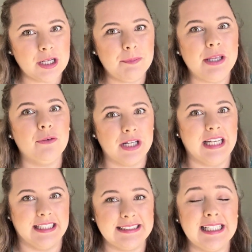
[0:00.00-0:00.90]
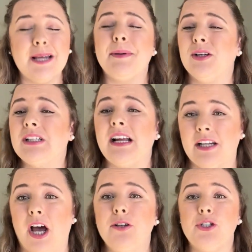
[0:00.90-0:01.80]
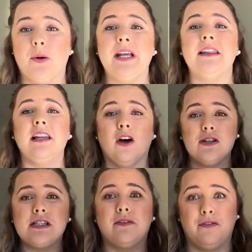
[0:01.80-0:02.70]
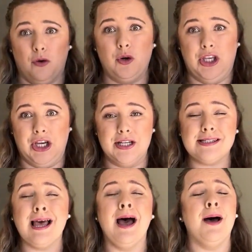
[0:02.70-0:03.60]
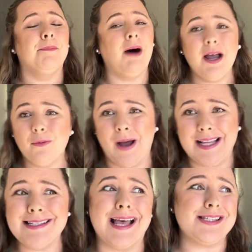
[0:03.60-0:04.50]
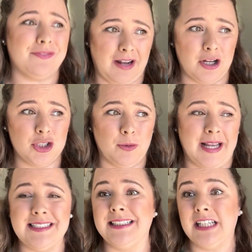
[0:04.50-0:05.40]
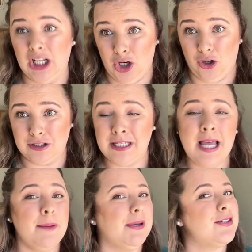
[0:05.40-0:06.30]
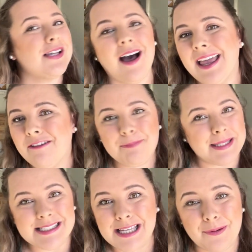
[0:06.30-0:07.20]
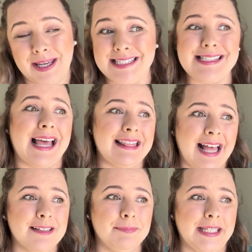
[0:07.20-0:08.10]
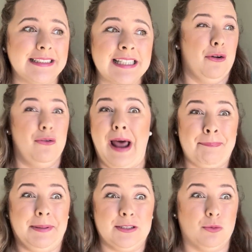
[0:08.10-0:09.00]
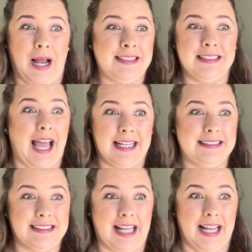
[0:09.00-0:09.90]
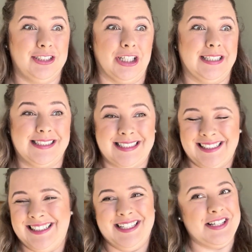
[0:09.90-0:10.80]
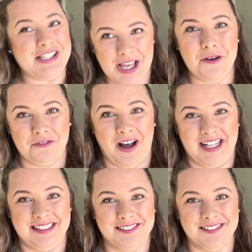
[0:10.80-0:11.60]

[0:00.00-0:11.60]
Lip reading: to be realistic because I know during the last 4 years, my weight has fluctuated a lot because I have PCOS, and that means rapid weight gain stages. So fun.